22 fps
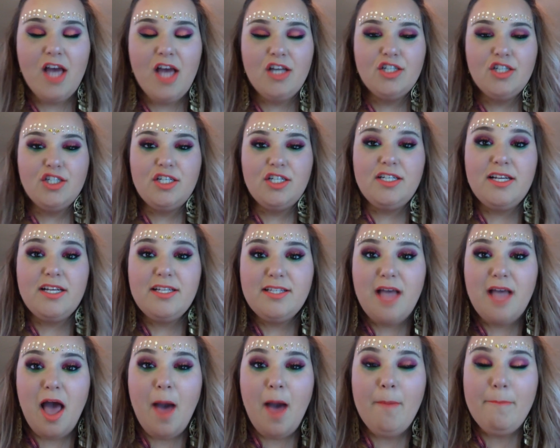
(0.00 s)
She
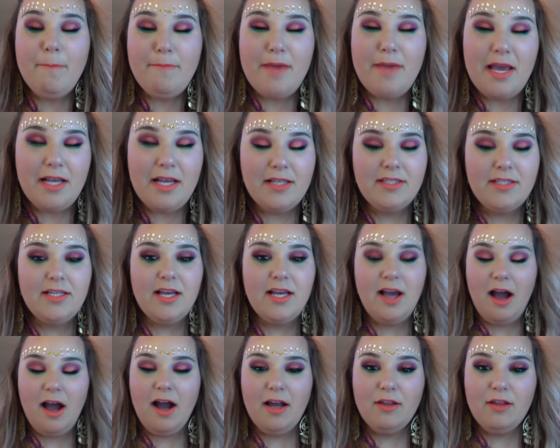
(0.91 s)
does
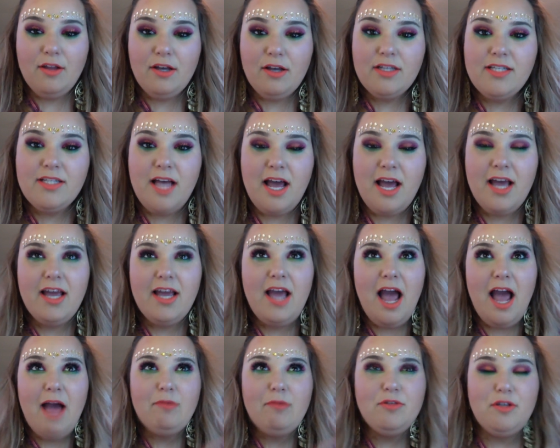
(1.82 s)
amazing eye looks. I
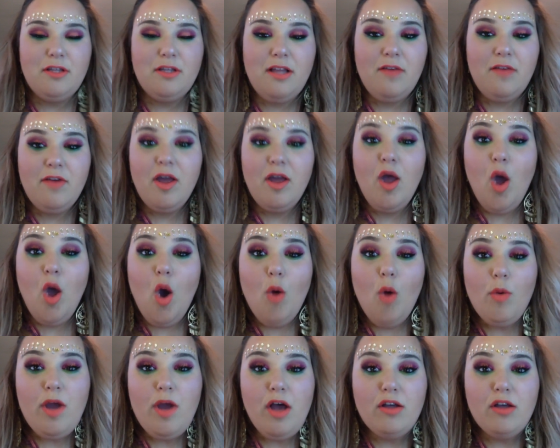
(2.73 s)
absolutely love it.
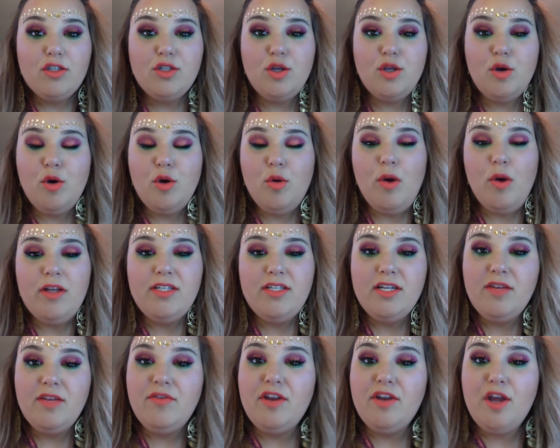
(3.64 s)
We also
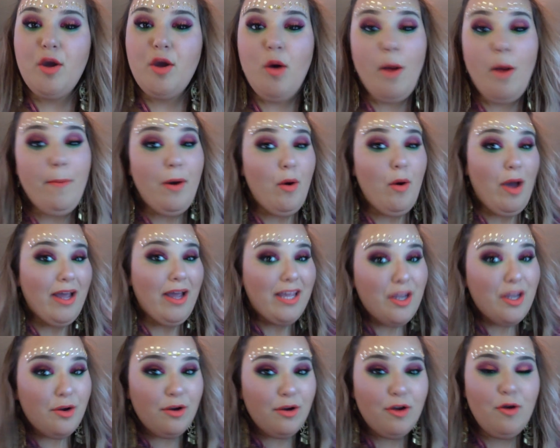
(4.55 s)
did a video about a
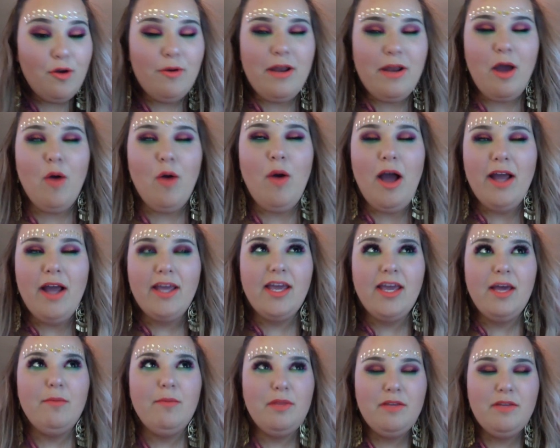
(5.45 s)
year ago now. I
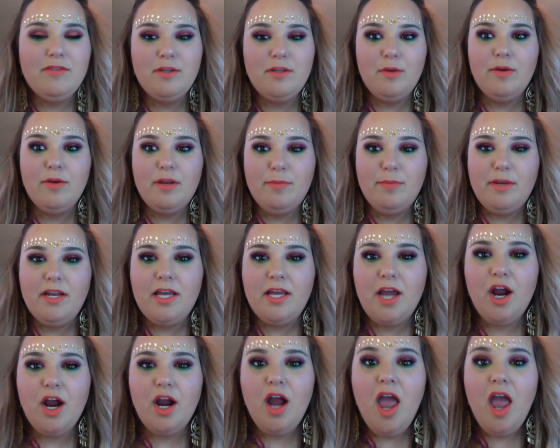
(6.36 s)
can't believe it's already been a
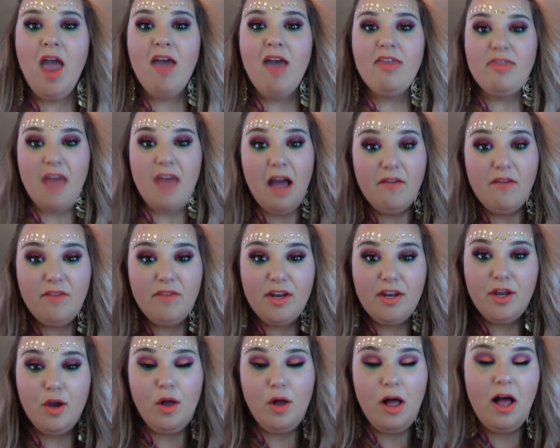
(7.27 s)
year. That
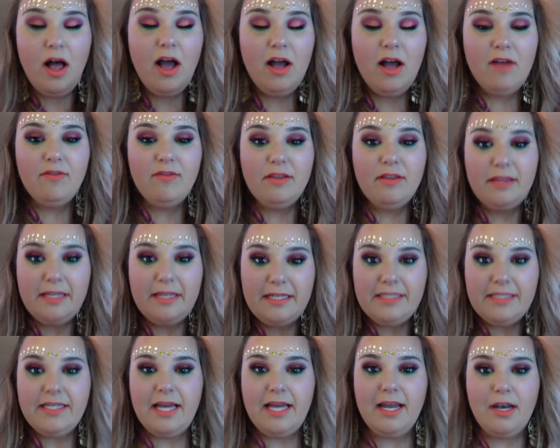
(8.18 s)
video I'll have
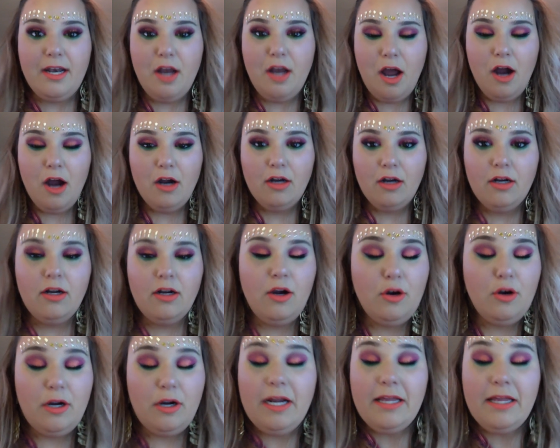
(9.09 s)
linked in our
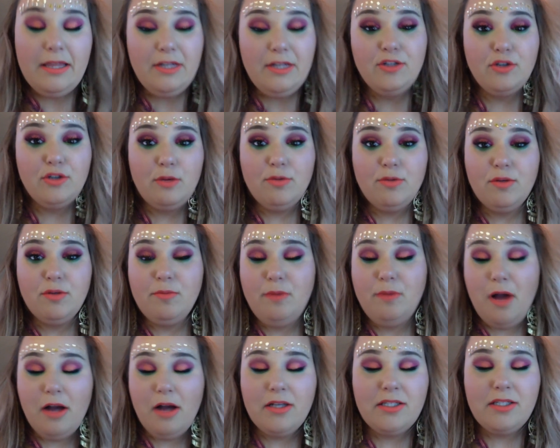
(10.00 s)
or in the description
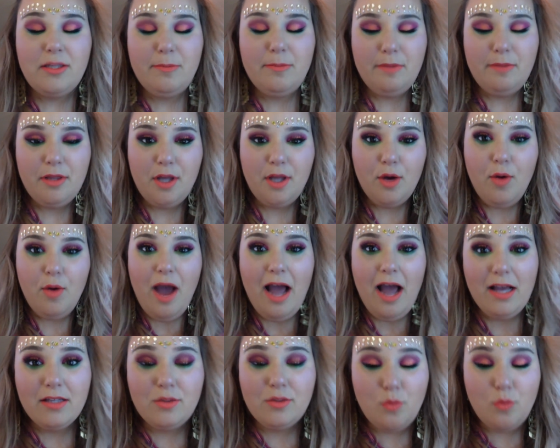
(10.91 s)
box below
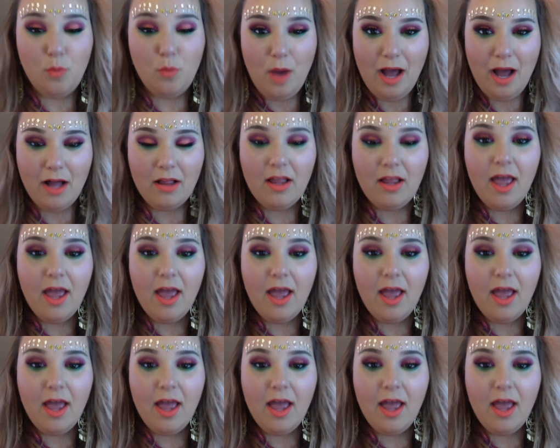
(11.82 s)
as well.